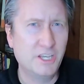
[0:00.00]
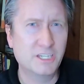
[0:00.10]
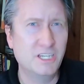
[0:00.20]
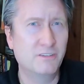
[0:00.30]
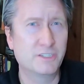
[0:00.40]

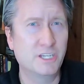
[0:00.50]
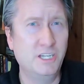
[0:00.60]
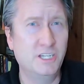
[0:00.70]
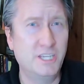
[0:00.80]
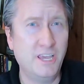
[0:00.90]
doesn't give us any
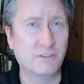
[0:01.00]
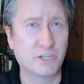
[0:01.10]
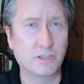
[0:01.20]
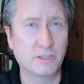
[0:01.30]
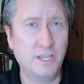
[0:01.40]
details
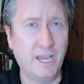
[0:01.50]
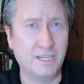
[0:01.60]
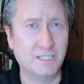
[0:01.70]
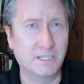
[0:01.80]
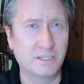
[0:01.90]
other than that.